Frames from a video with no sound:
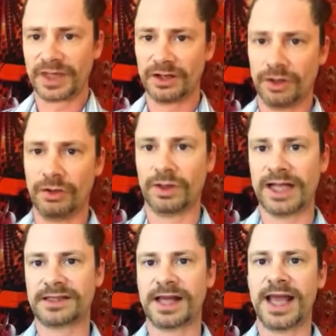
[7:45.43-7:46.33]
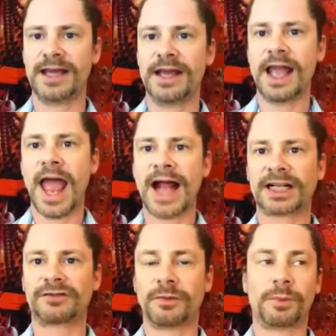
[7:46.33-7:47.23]
who, let's say,
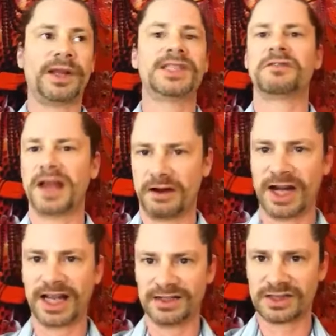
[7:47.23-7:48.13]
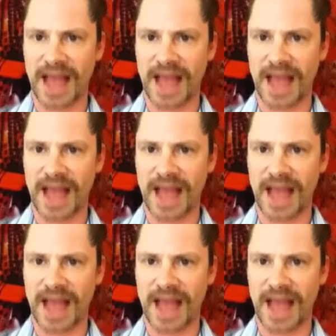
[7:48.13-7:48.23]
acted from a place of arrogance,